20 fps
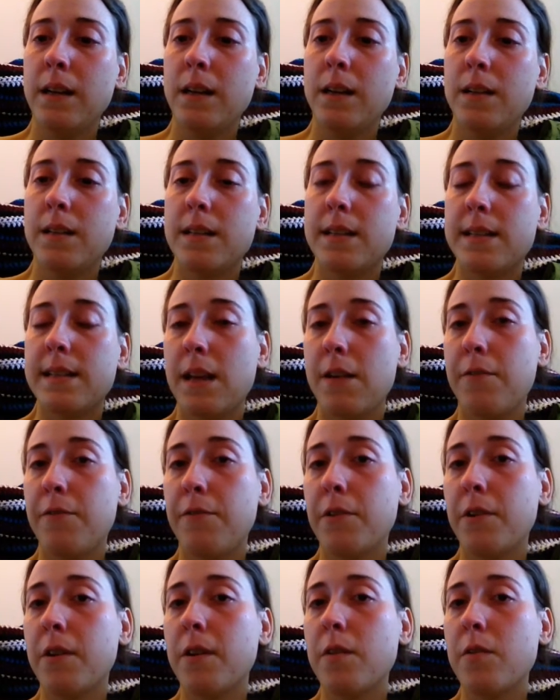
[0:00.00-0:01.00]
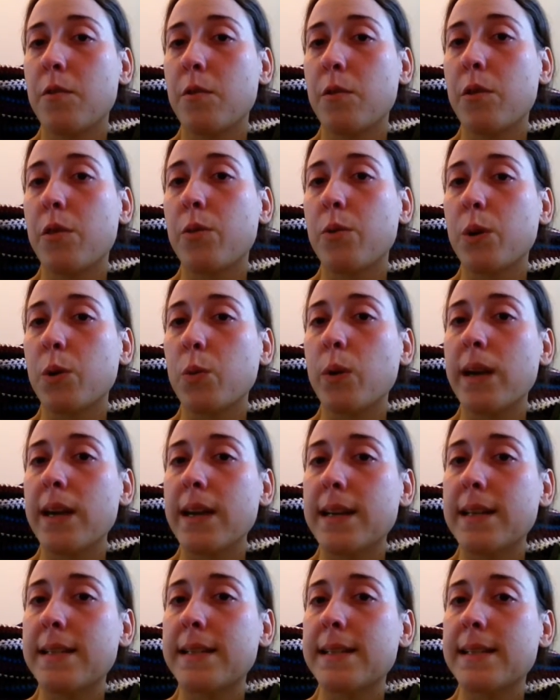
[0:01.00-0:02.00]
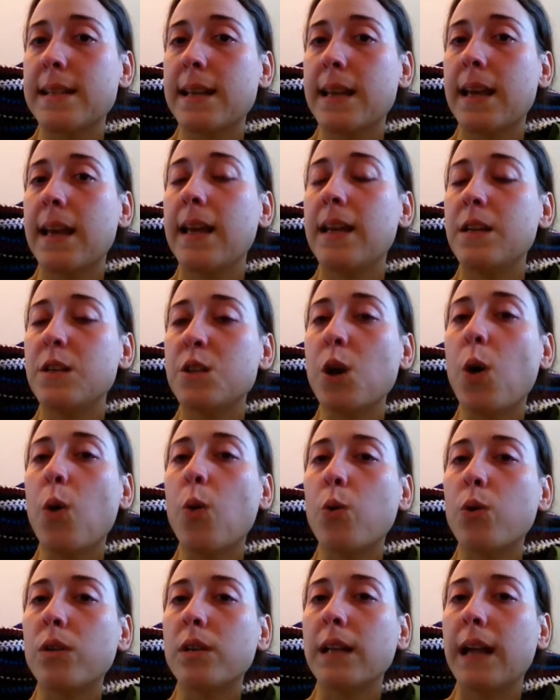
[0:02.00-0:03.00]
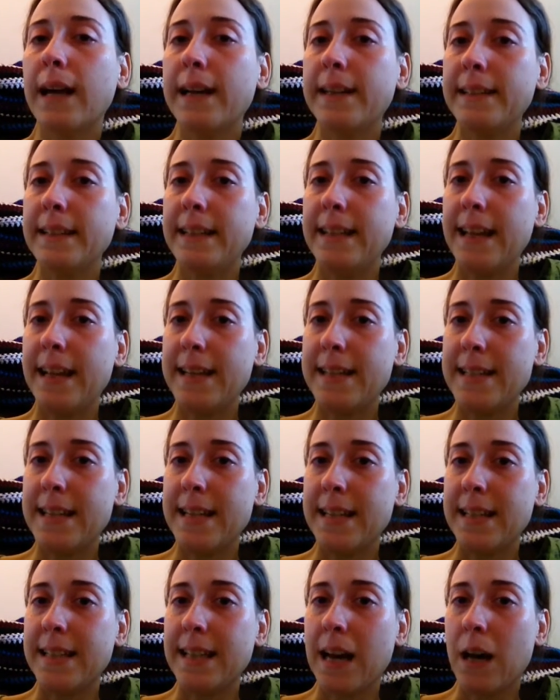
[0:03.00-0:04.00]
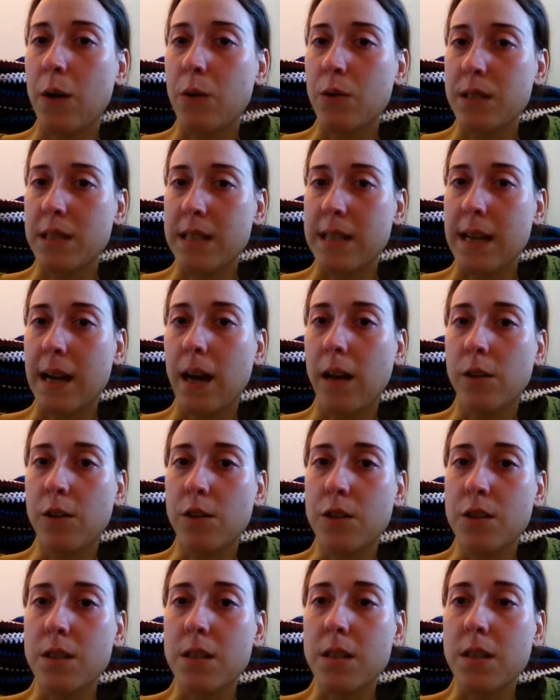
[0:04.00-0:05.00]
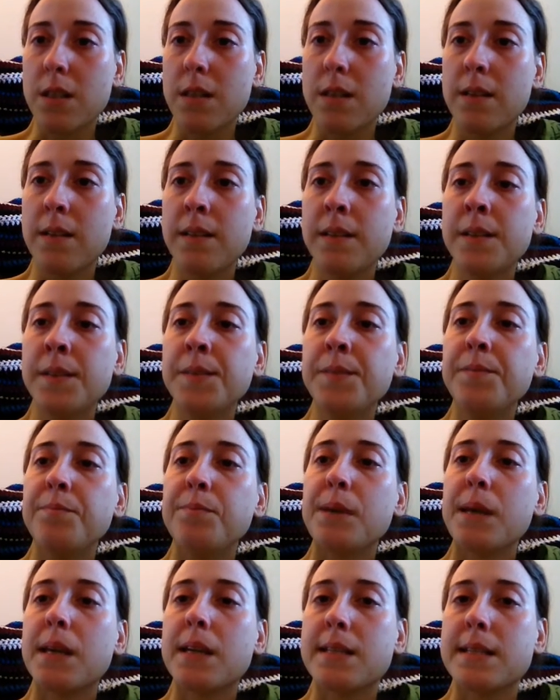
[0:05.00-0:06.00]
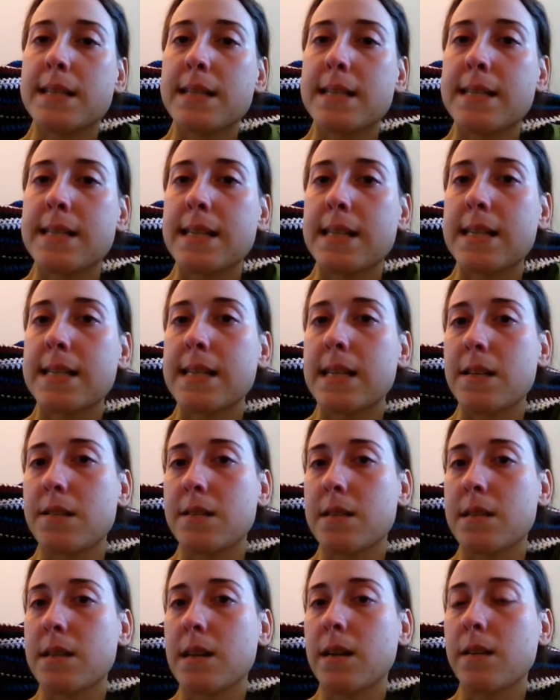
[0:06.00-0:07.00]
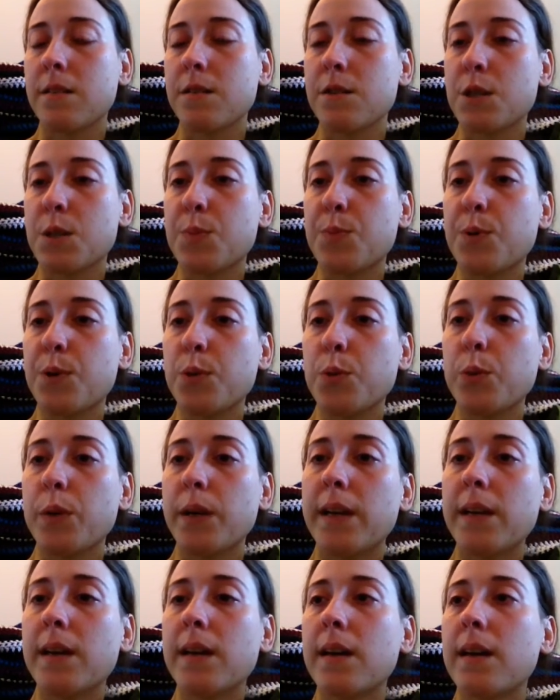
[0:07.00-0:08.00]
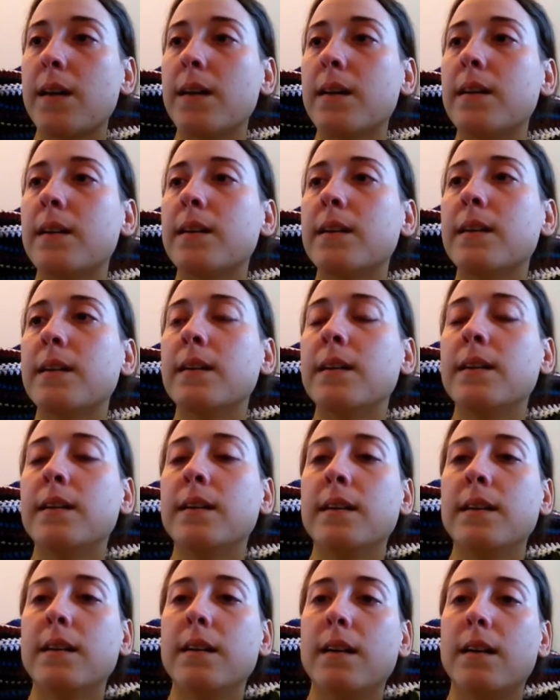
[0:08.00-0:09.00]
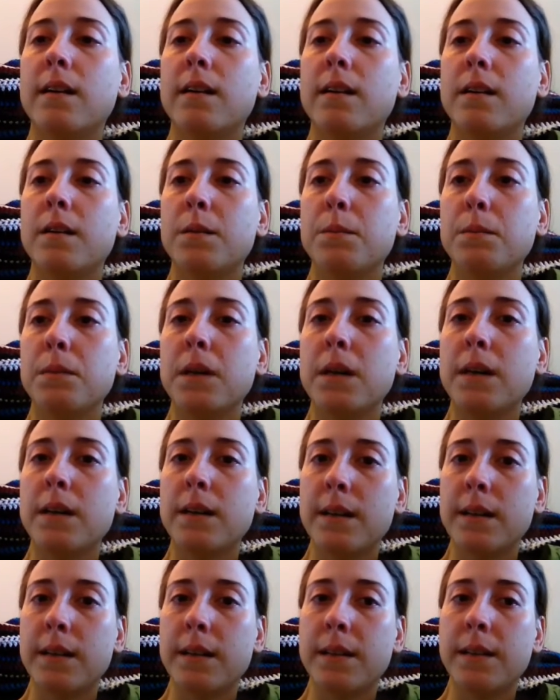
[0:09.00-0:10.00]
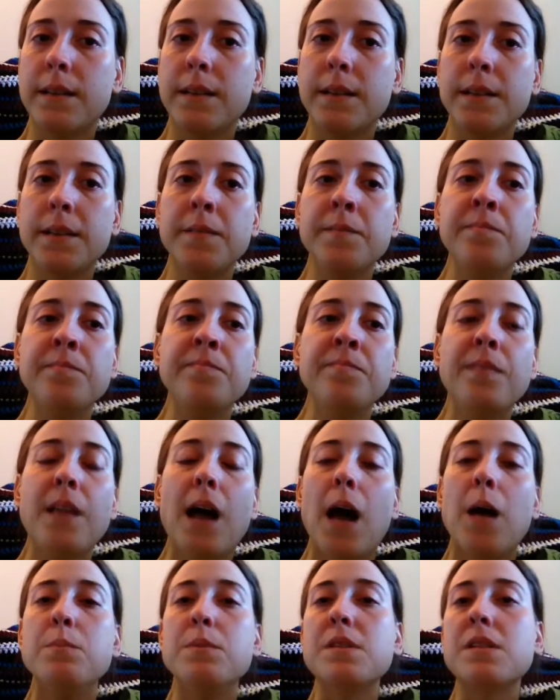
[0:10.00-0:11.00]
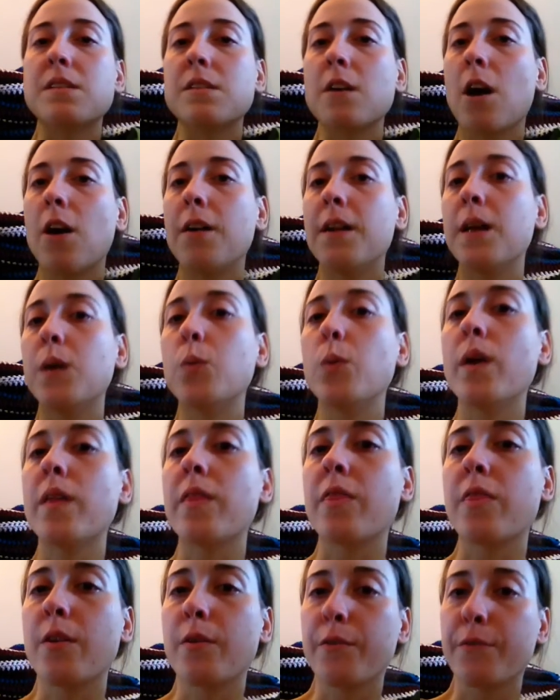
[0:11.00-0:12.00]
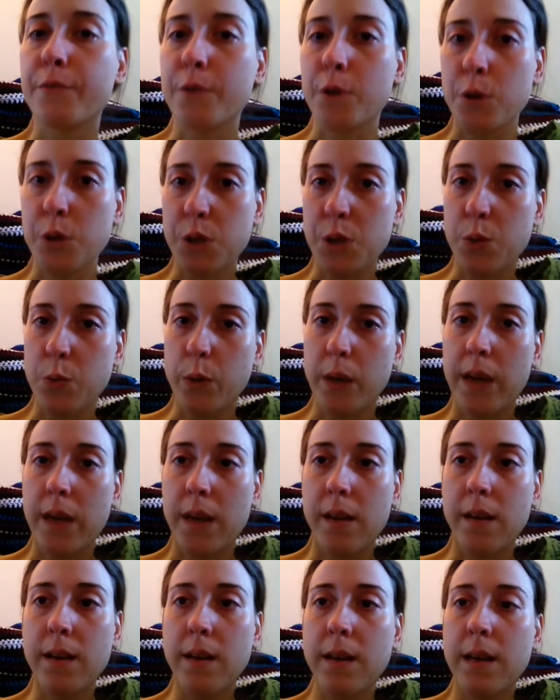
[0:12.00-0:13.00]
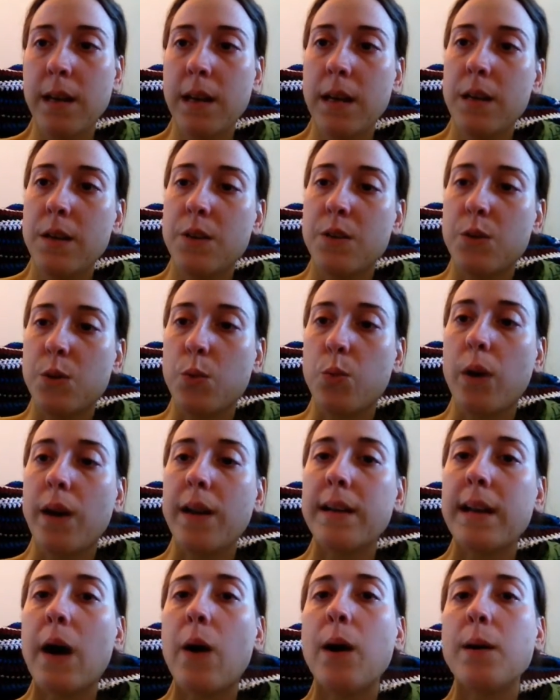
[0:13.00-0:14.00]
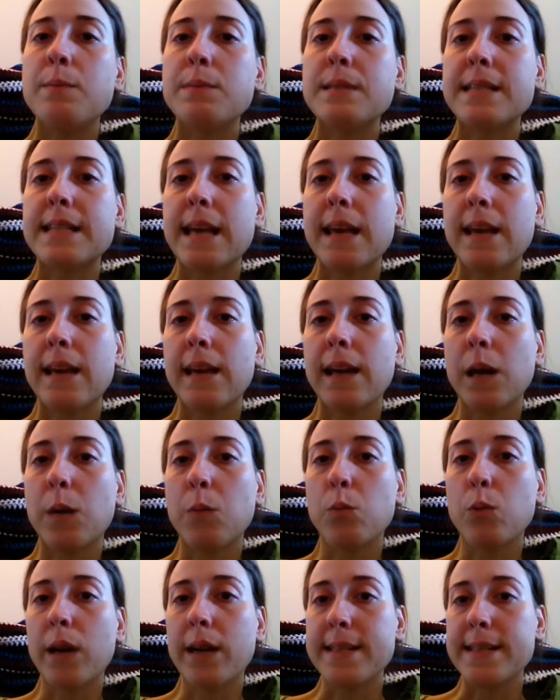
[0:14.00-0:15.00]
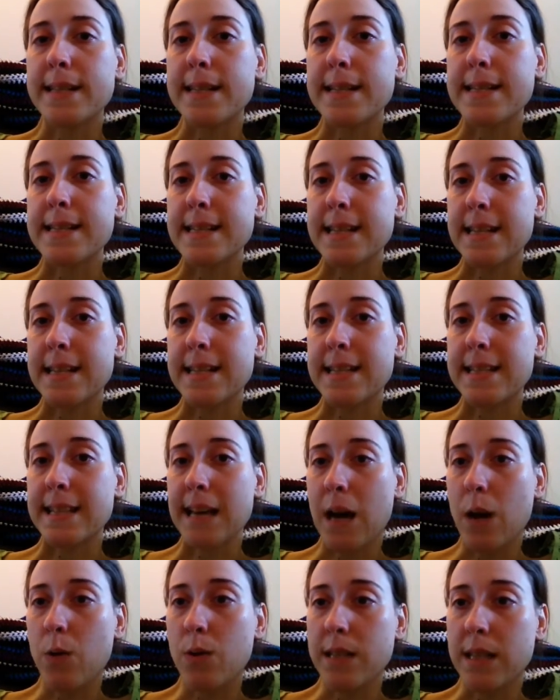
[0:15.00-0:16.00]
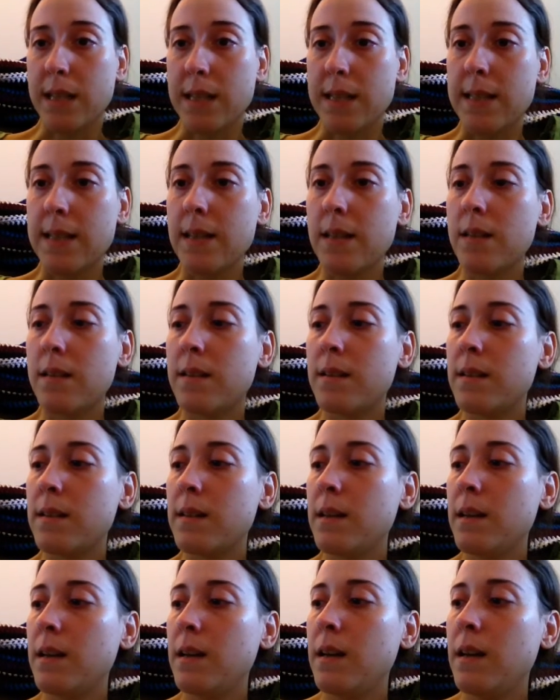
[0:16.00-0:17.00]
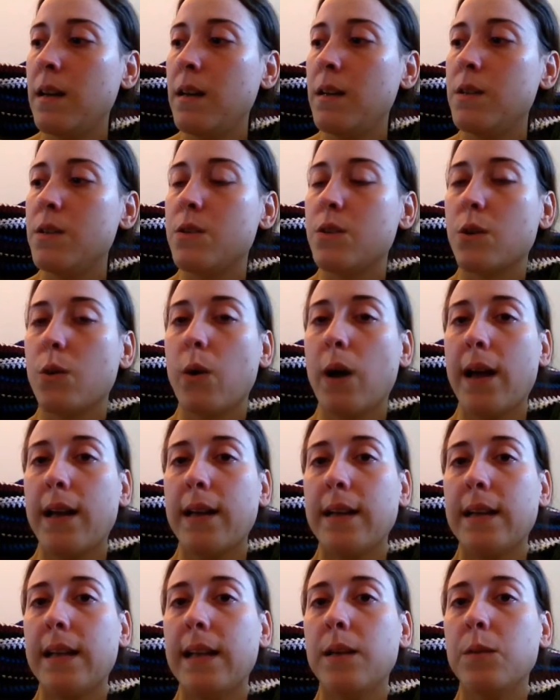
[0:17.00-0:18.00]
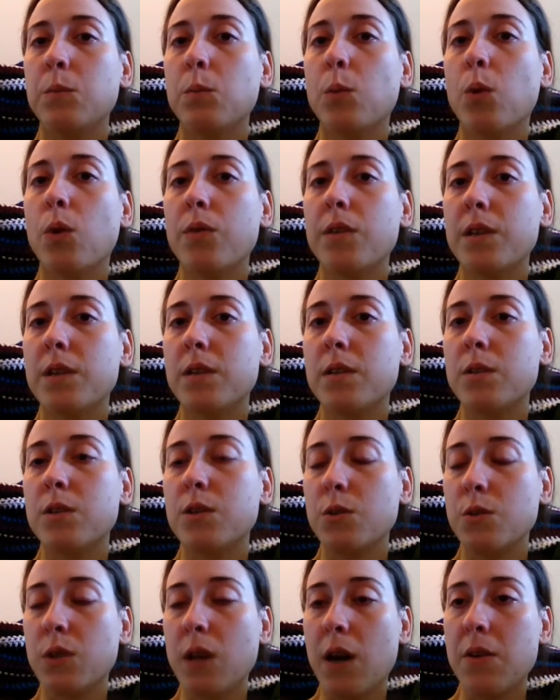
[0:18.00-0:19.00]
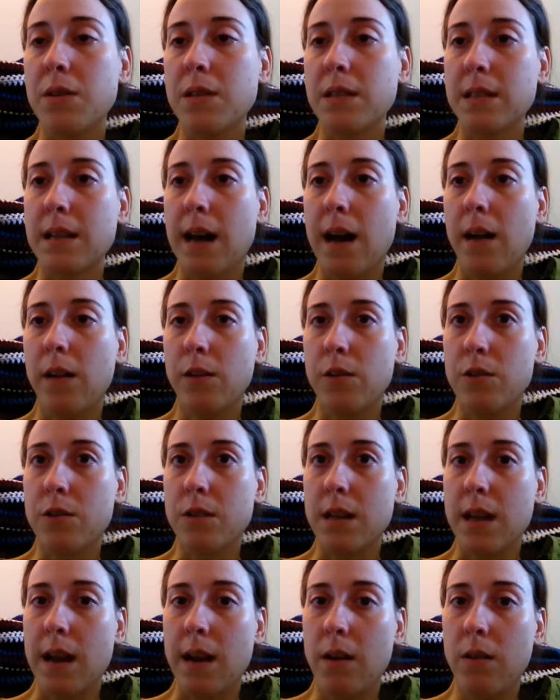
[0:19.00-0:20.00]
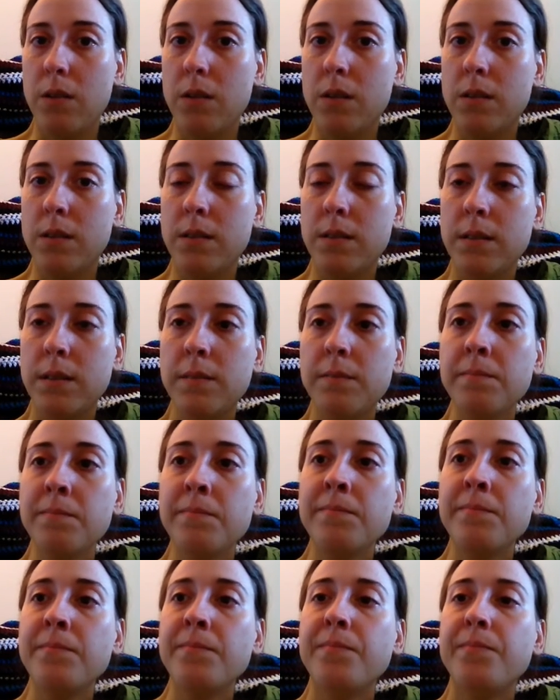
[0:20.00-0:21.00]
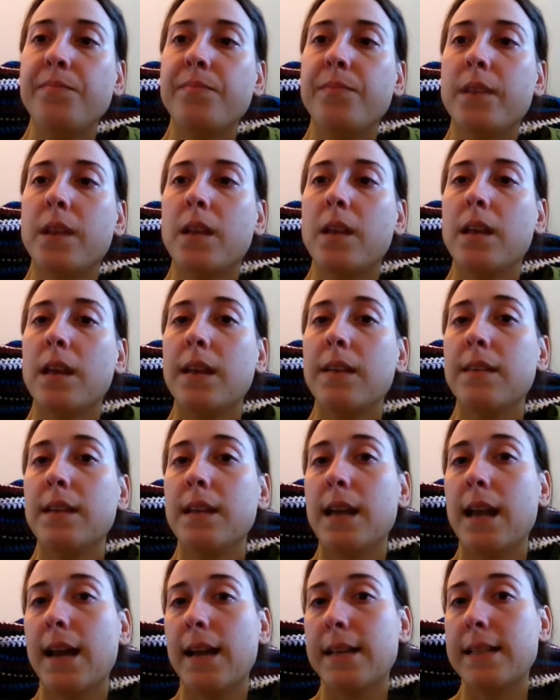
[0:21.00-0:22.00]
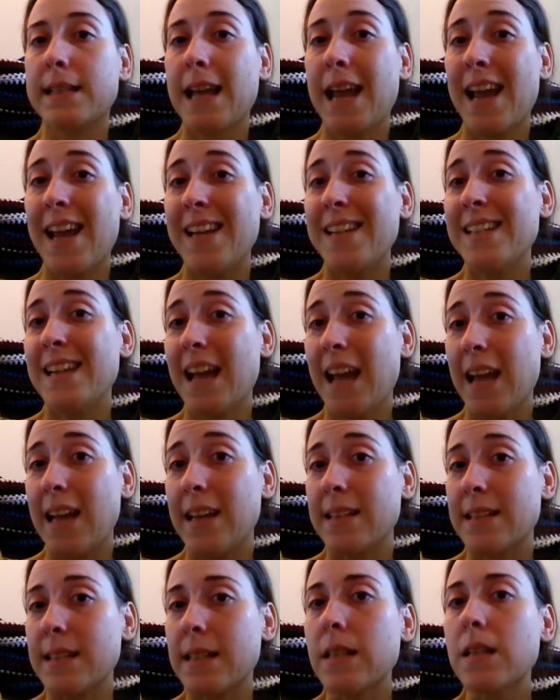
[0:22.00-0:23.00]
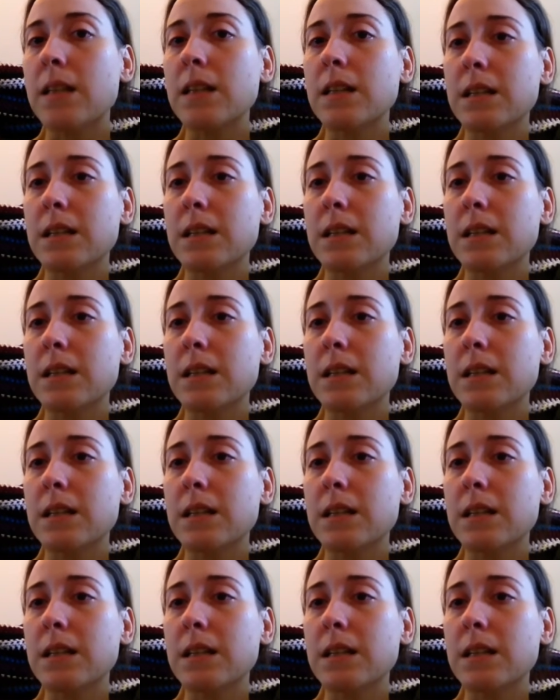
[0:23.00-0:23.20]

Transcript: to stay for another 3 weeks. In total, I need $18,000 because it's $6,000 per week. I'm starting with the first week, so right now I'm saying I'm raising $6,000. So I need more than $2,000 now in the next 8 days,